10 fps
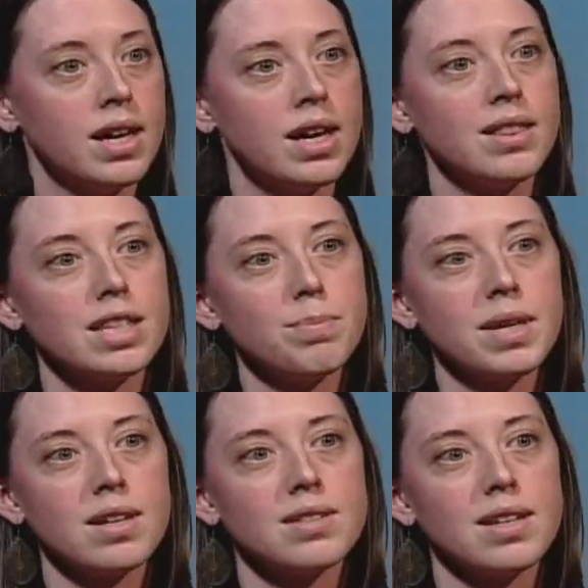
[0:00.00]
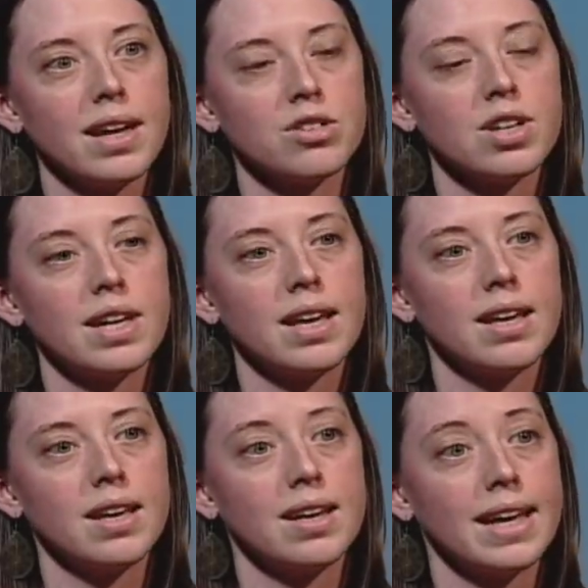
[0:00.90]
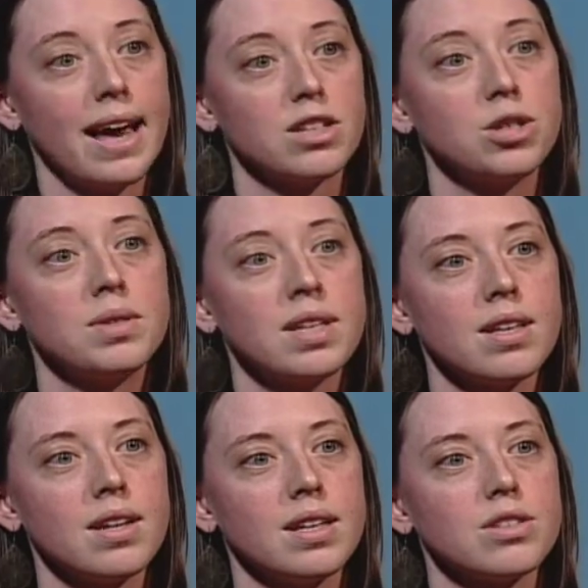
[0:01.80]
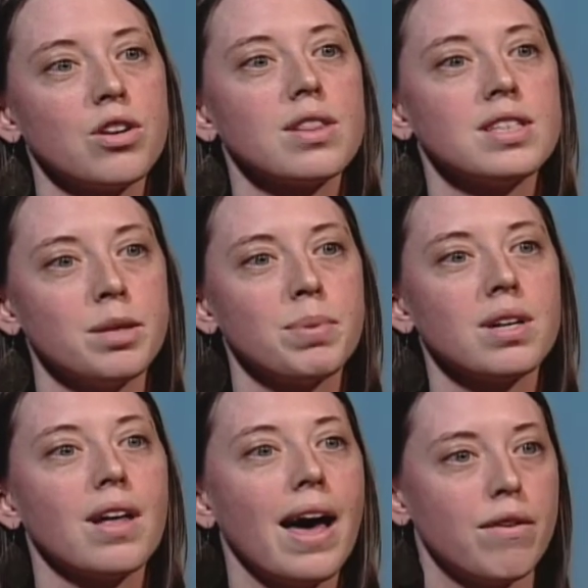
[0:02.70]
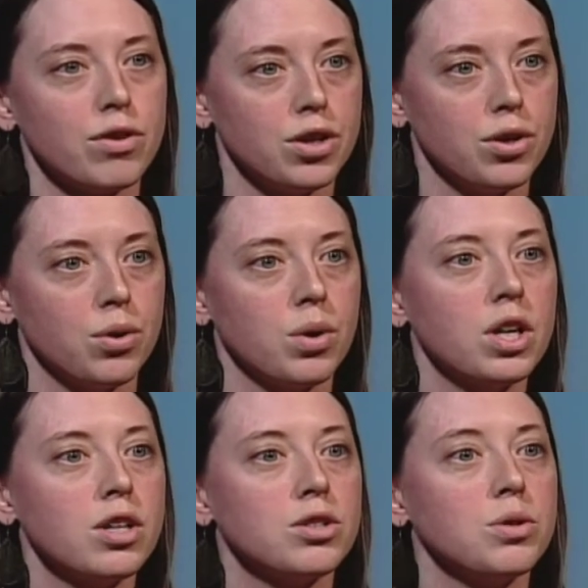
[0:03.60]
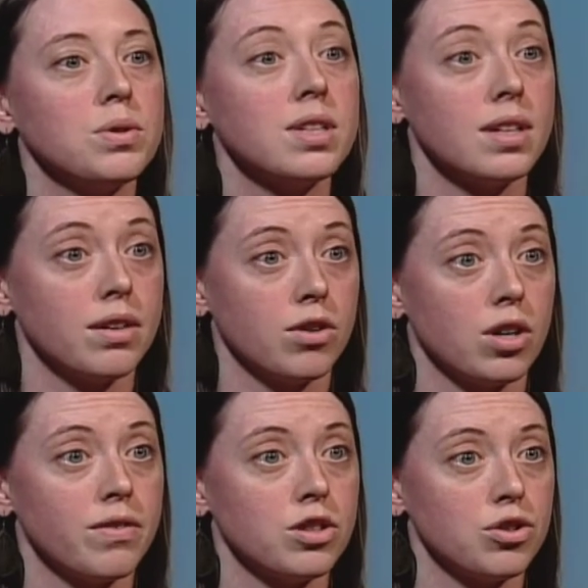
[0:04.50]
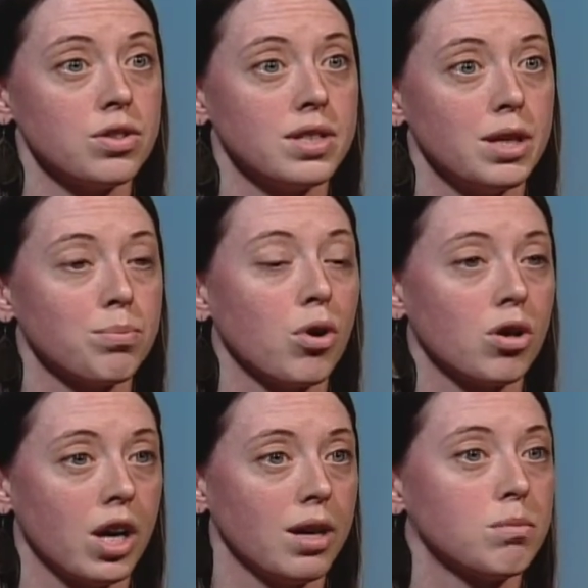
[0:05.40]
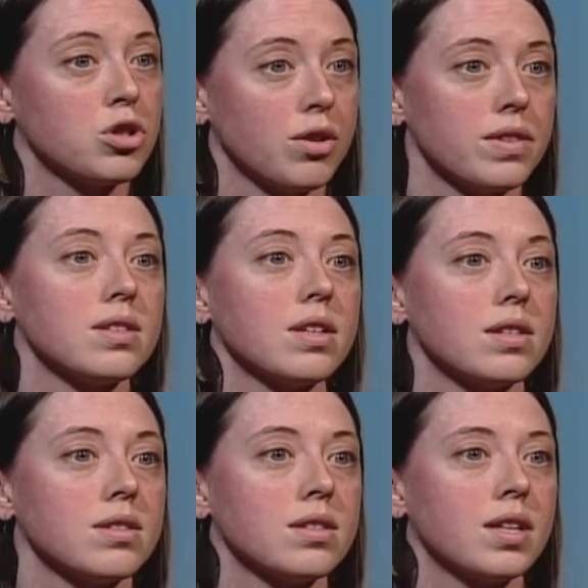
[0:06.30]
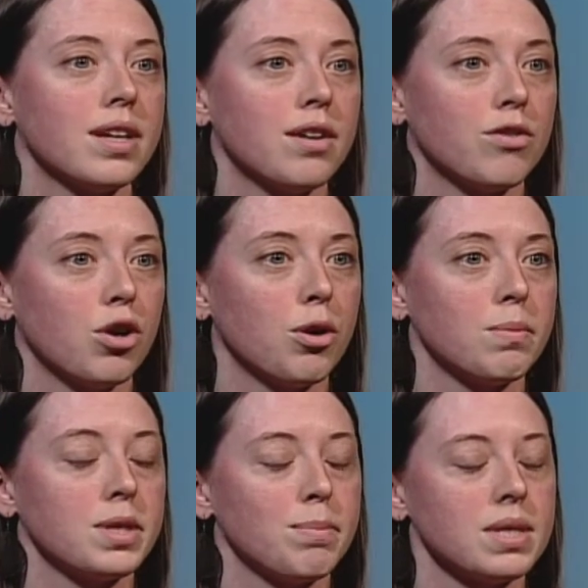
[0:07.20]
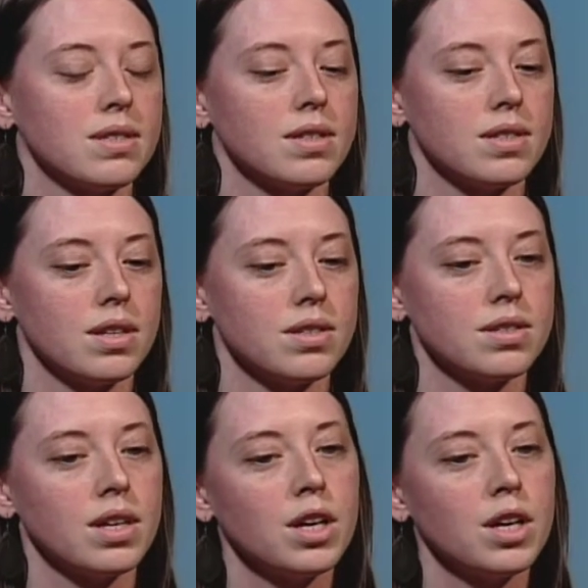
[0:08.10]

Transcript: and that's because electric and gas utilities are the typical avenue to deliver efficiency program services for homes and businesses.